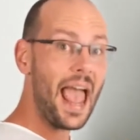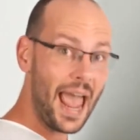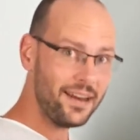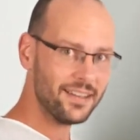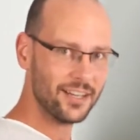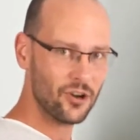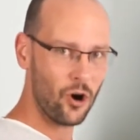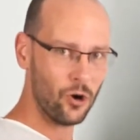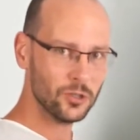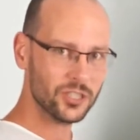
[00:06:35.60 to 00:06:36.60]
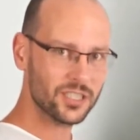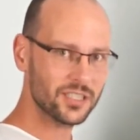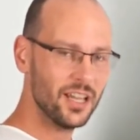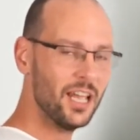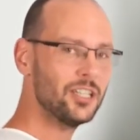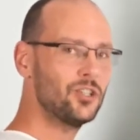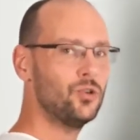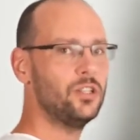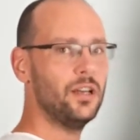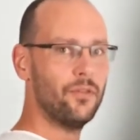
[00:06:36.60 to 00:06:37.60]
and in costs
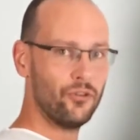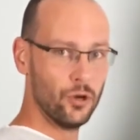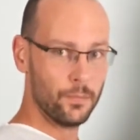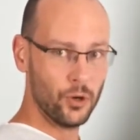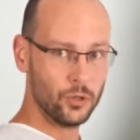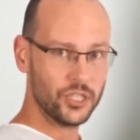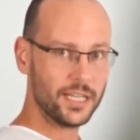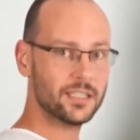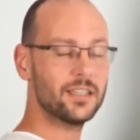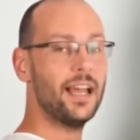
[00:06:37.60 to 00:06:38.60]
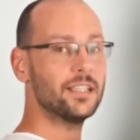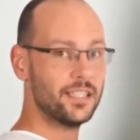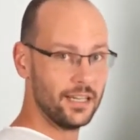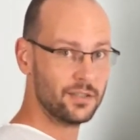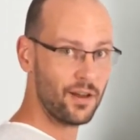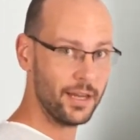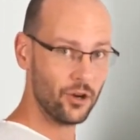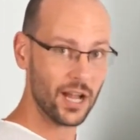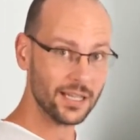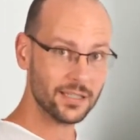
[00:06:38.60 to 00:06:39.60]
to deliver your projects and satisfy
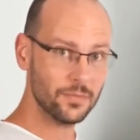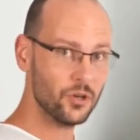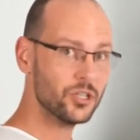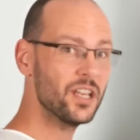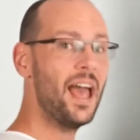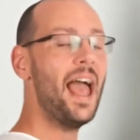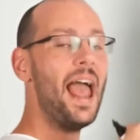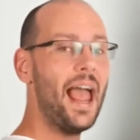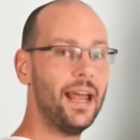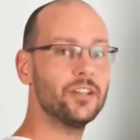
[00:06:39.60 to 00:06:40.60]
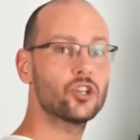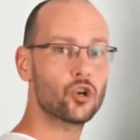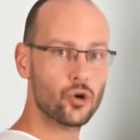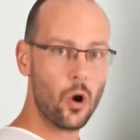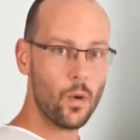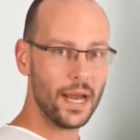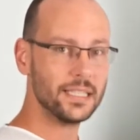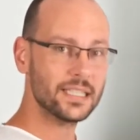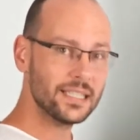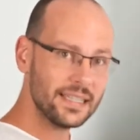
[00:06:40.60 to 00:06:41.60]
your customers and grow
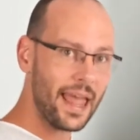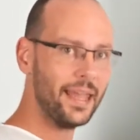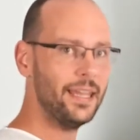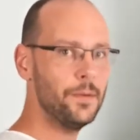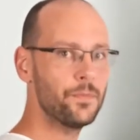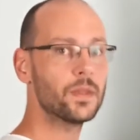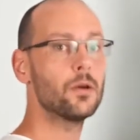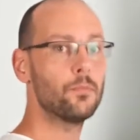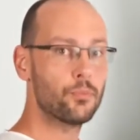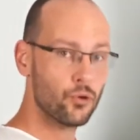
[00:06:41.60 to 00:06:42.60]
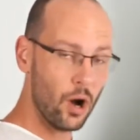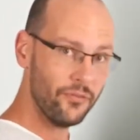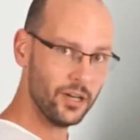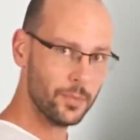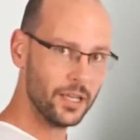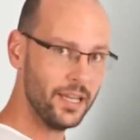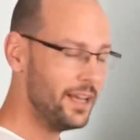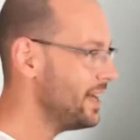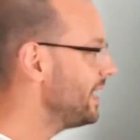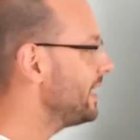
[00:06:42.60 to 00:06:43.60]
and stay
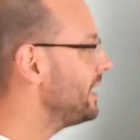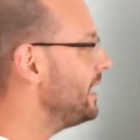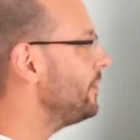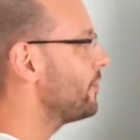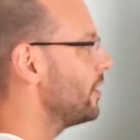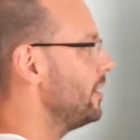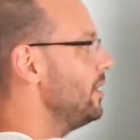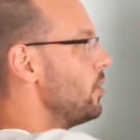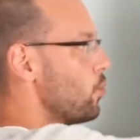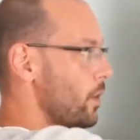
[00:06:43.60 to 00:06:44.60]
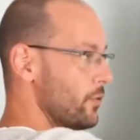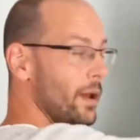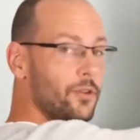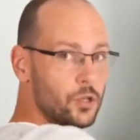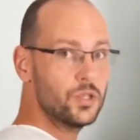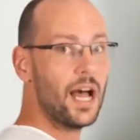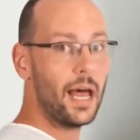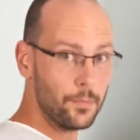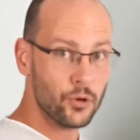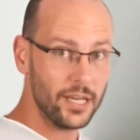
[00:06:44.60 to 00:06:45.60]
profitably even when revenues
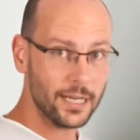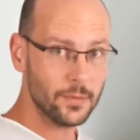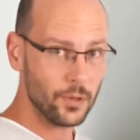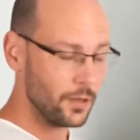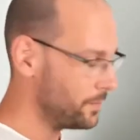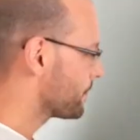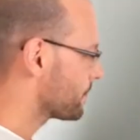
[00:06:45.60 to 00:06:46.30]
are unpredictable.